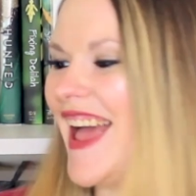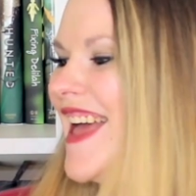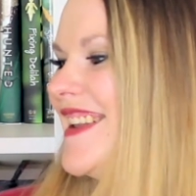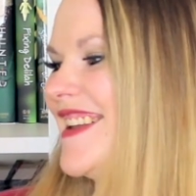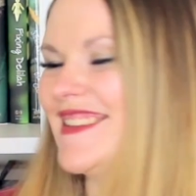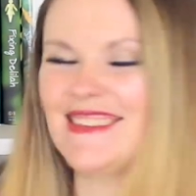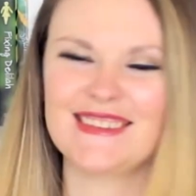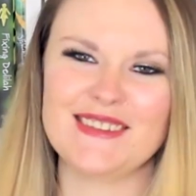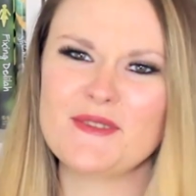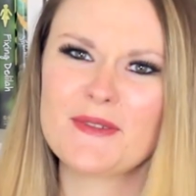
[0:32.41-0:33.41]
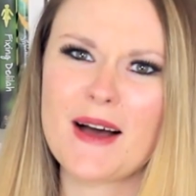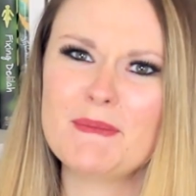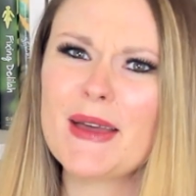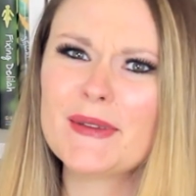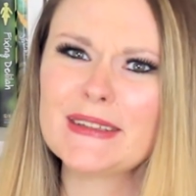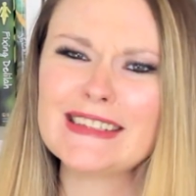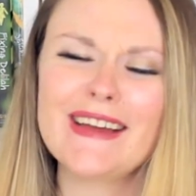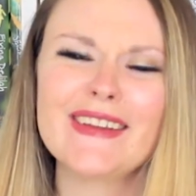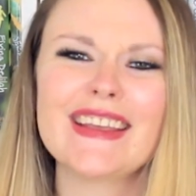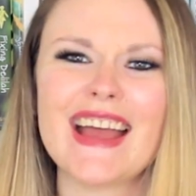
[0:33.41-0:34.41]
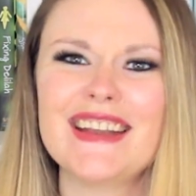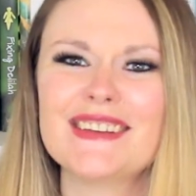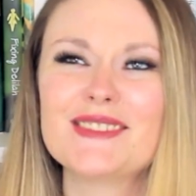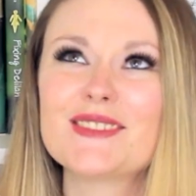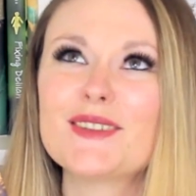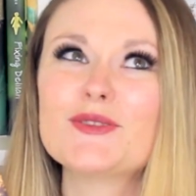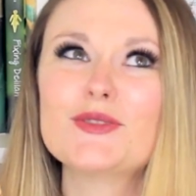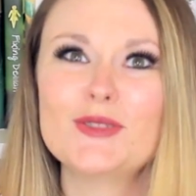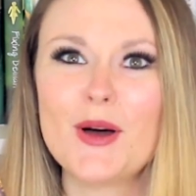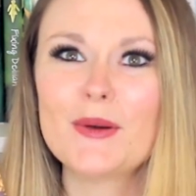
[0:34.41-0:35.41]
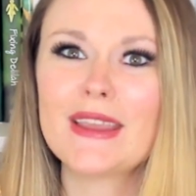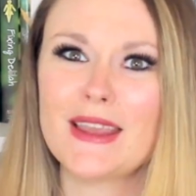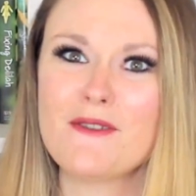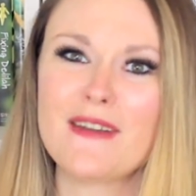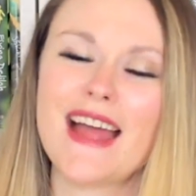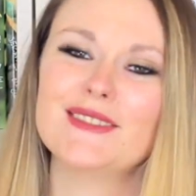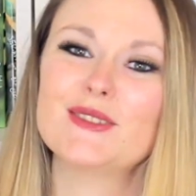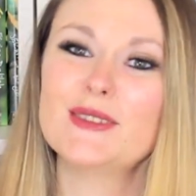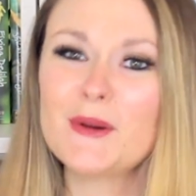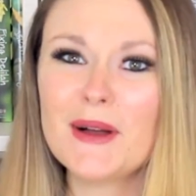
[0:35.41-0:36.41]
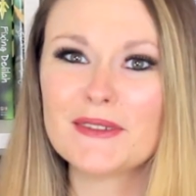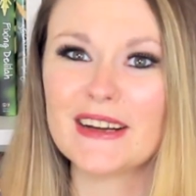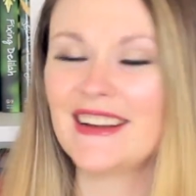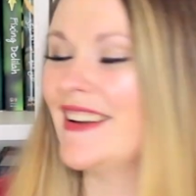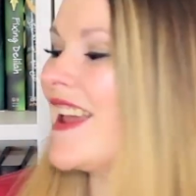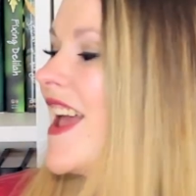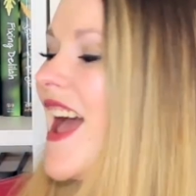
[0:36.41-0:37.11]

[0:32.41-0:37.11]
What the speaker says: and it's a You've Got Mail retelling, and it is so cute and so well written,